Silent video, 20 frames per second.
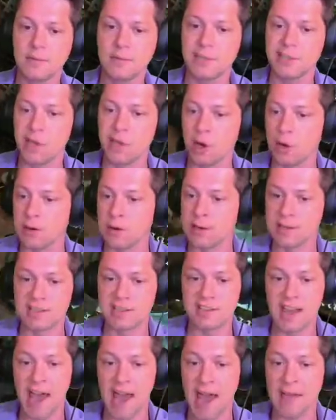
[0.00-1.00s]
So it's
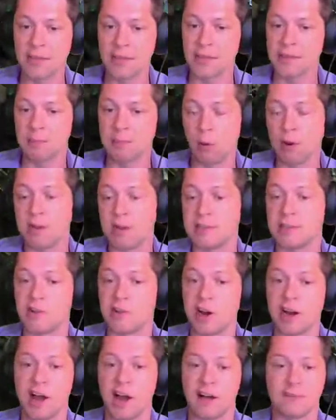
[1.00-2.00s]
at this point, it's a
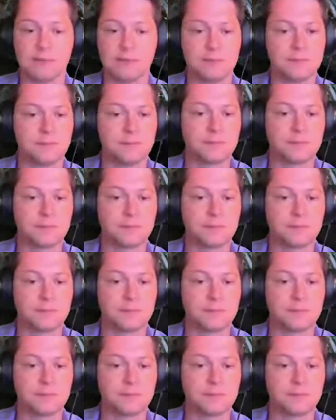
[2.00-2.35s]
trade-off.